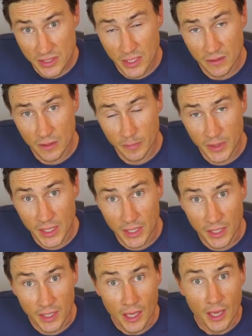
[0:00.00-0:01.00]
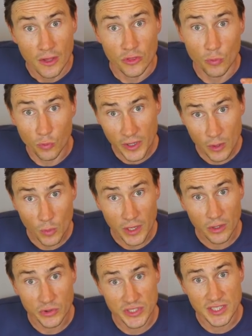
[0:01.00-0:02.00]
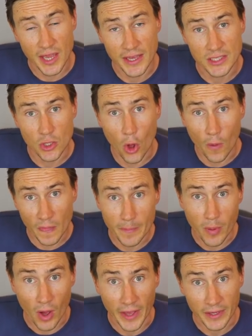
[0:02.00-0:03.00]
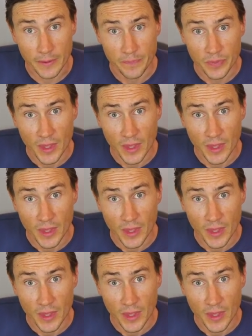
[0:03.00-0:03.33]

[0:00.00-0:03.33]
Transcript: I said in the beginning, the rear wheel stays on the bike.